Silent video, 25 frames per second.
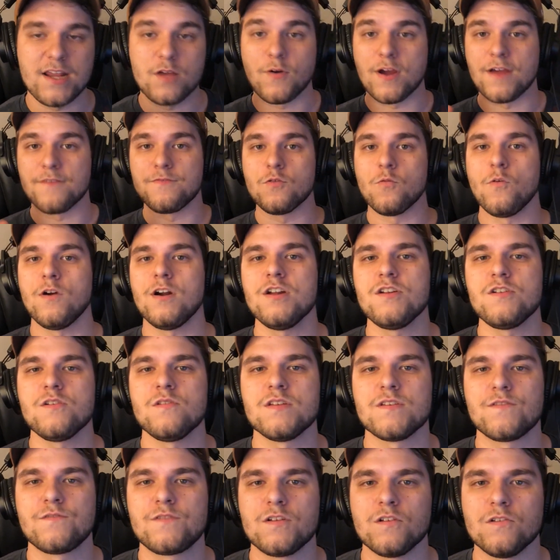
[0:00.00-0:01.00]
anyway, if you want to
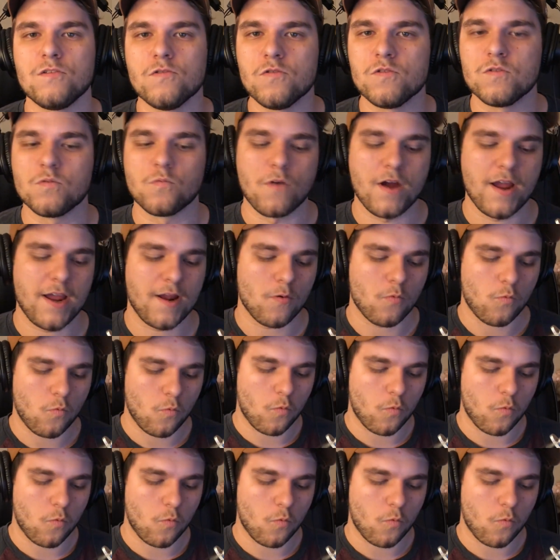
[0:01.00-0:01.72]
do this to lose weight,